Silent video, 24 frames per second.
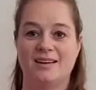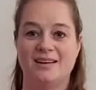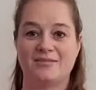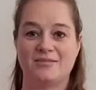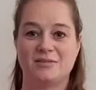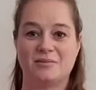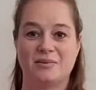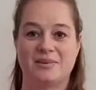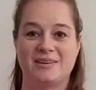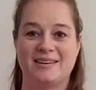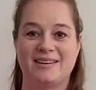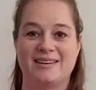
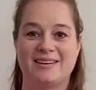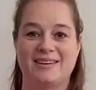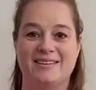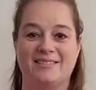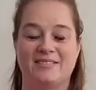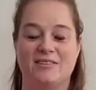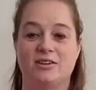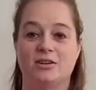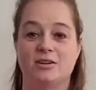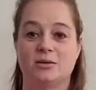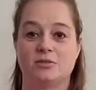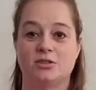everybody, and
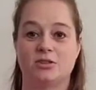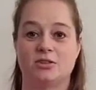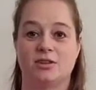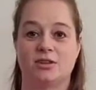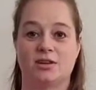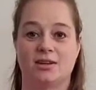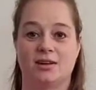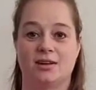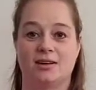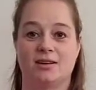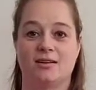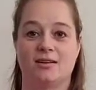welcome to the
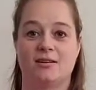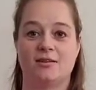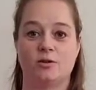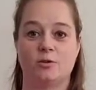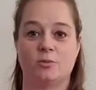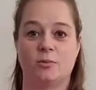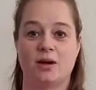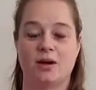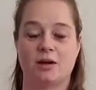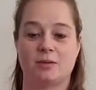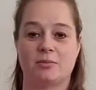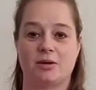Keanu
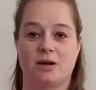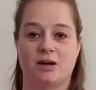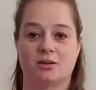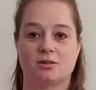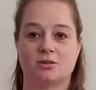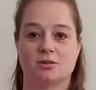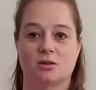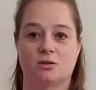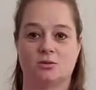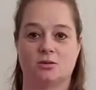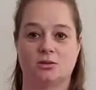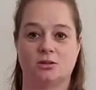Backpack
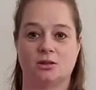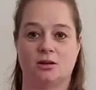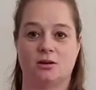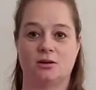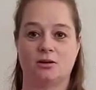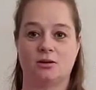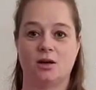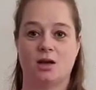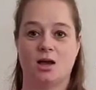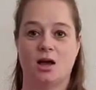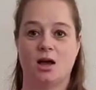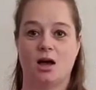Sew
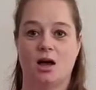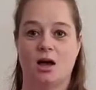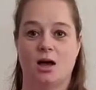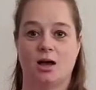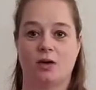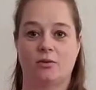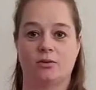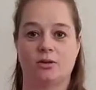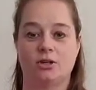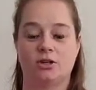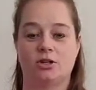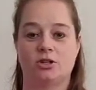Along. I
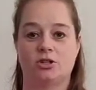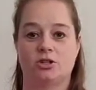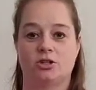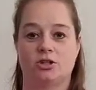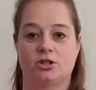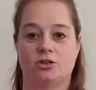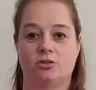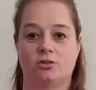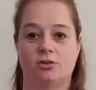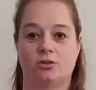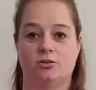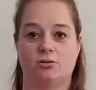wanted to
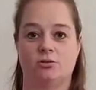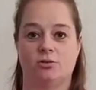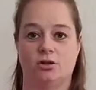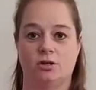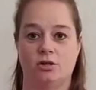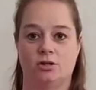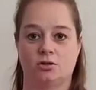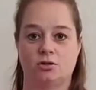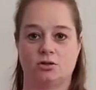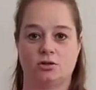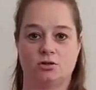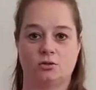show you
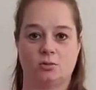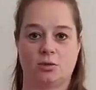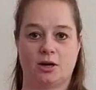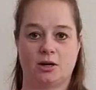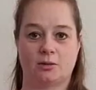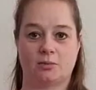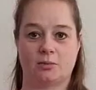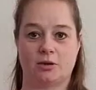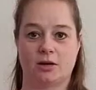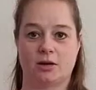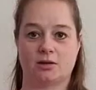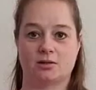these two
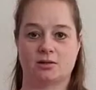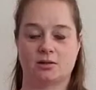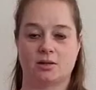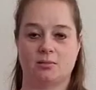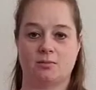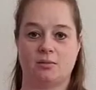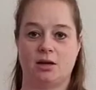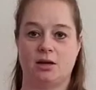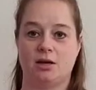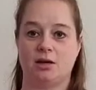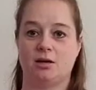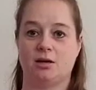backpacks I
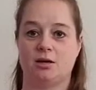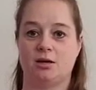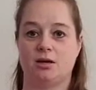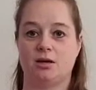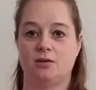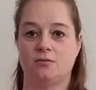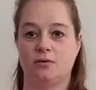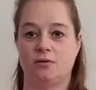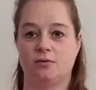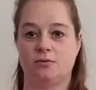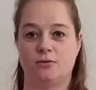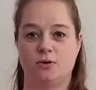made and
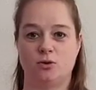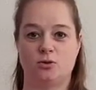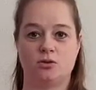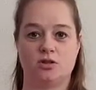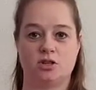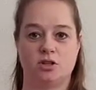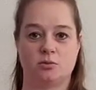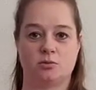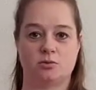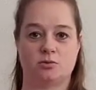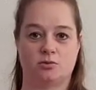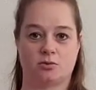give you a few
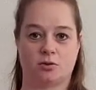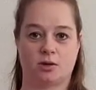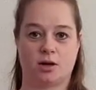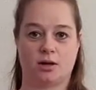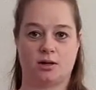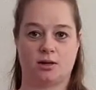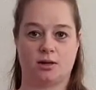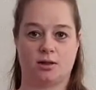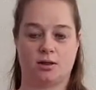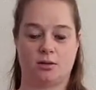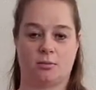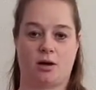tips for
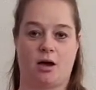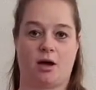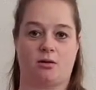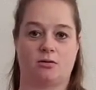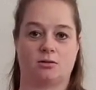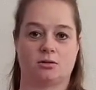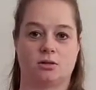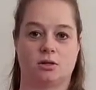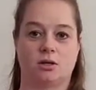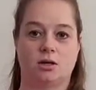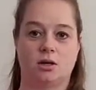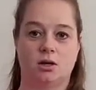cutting them out.